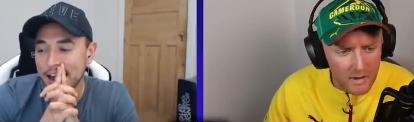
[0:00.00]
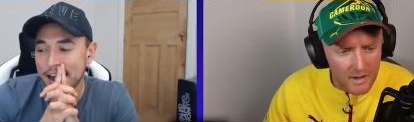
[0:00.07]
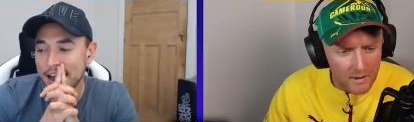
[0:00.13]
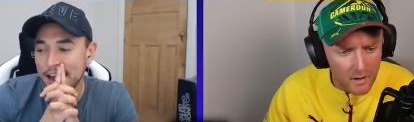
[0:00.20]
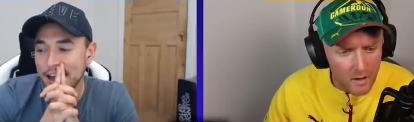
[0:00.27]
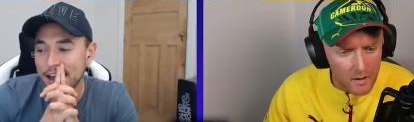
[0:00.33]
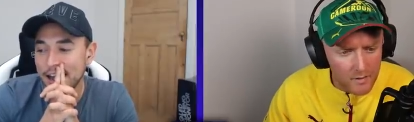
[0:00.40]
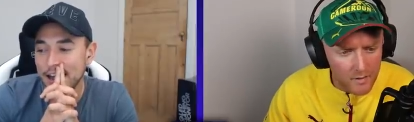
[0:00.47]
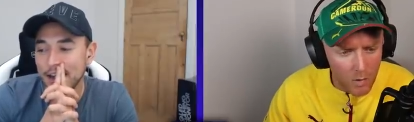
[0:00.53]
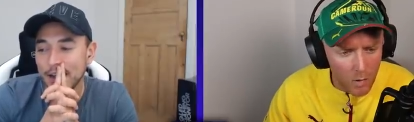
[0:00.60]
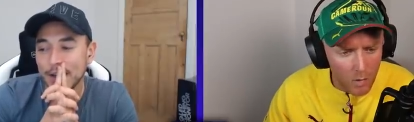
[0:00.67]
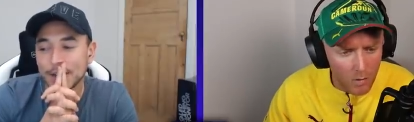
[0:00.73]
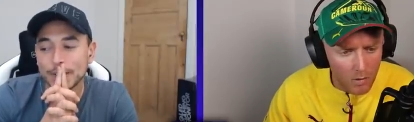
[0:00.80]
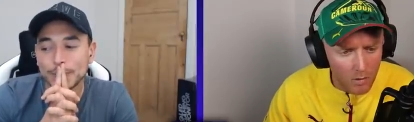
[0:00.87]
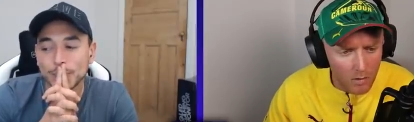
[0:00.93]
Speaker 1: we're gonna go
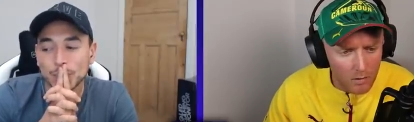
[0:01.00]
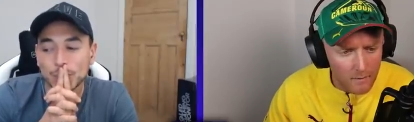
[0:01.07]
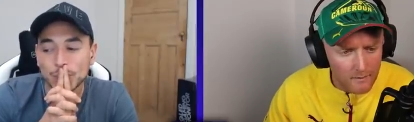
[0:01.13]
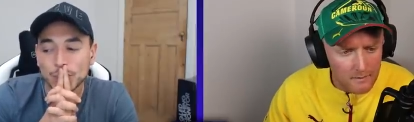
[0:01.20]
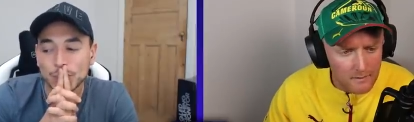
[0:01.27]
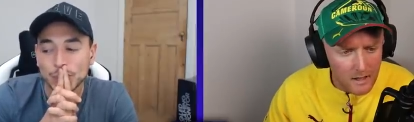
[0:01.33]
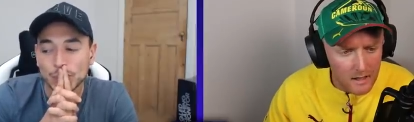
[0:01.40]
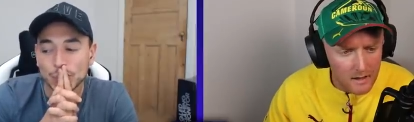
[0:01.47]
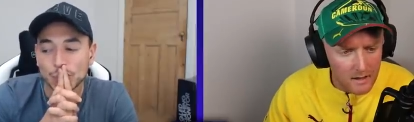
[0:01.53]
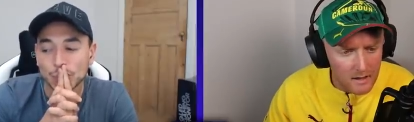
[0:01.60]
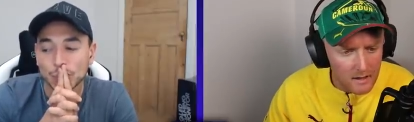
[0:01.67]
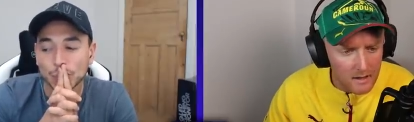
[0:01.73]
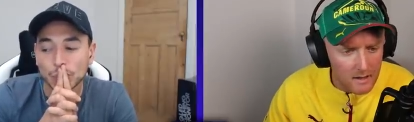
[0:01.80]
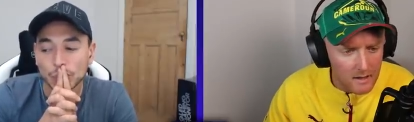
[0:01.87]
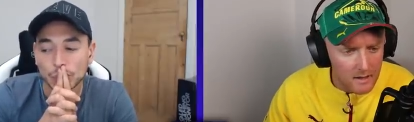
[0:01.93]
for
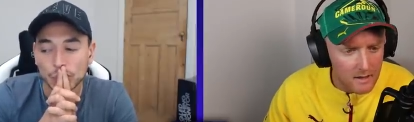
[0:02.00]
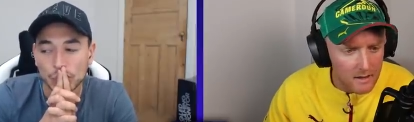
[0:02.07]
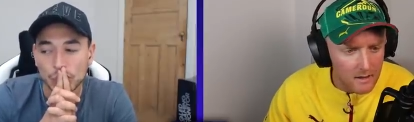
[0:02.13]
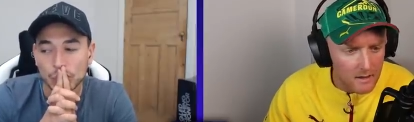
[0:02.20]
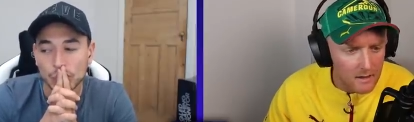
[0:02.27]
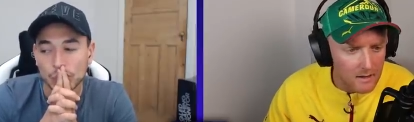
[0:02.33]
oh,